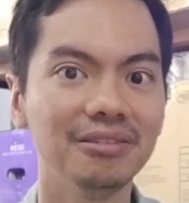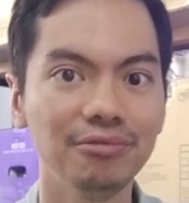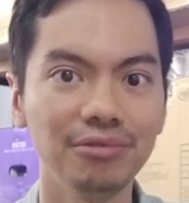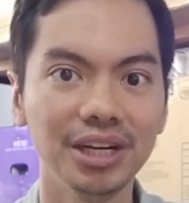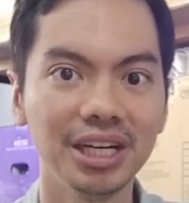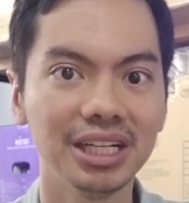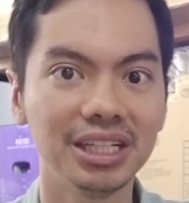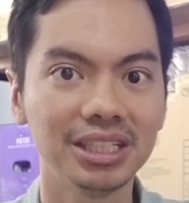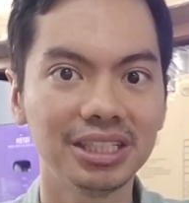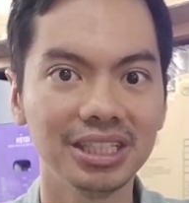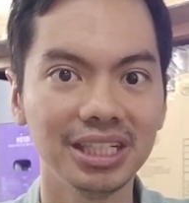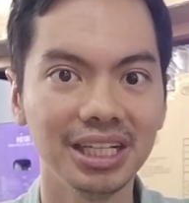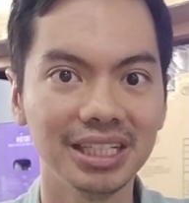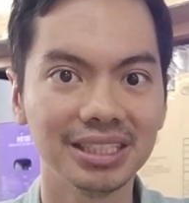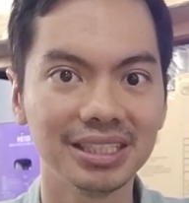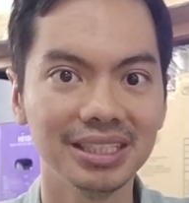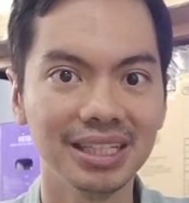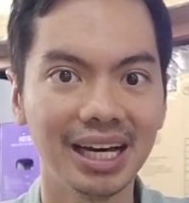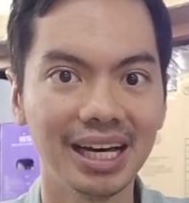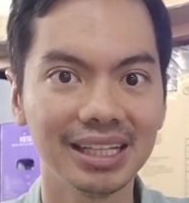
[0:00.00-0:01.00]
which
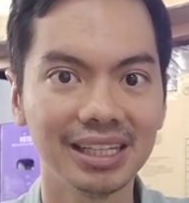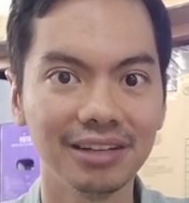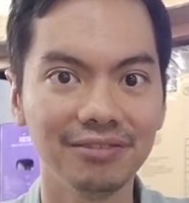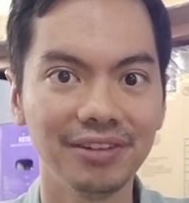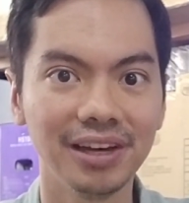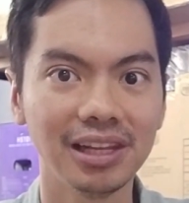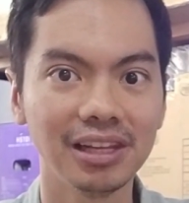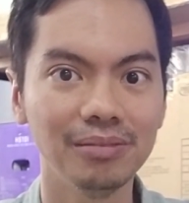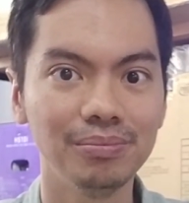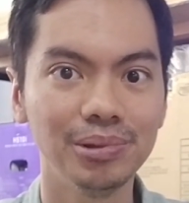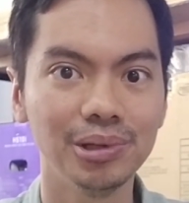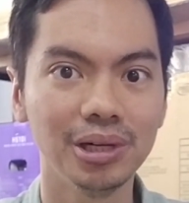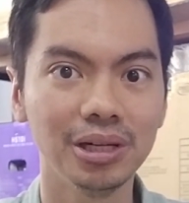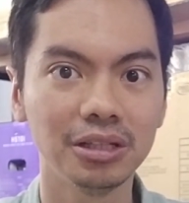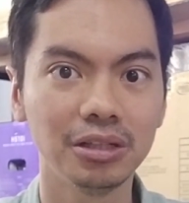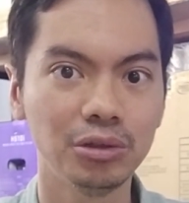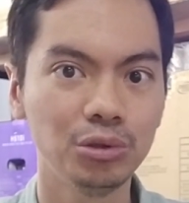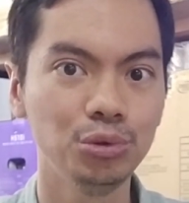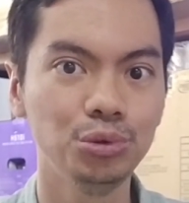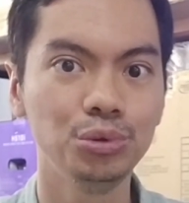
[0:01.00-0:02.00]
is not available
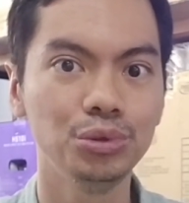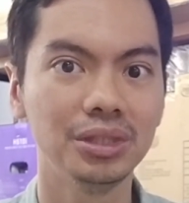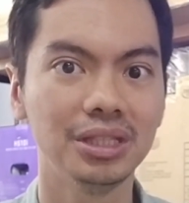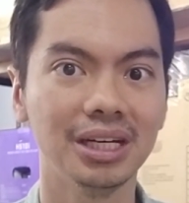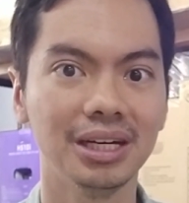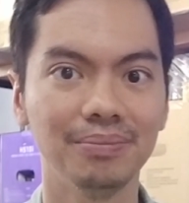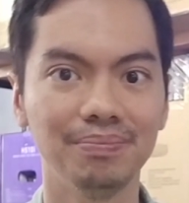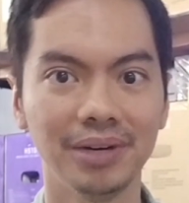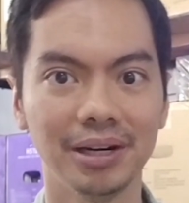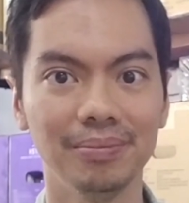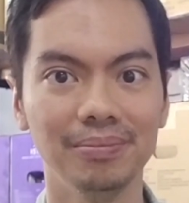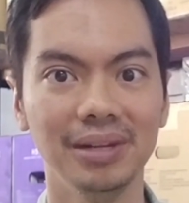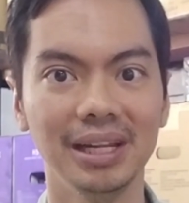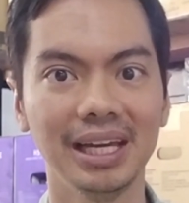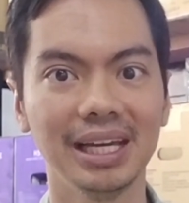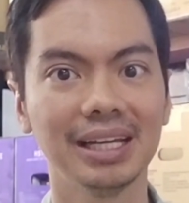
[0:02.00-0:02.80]
to the public?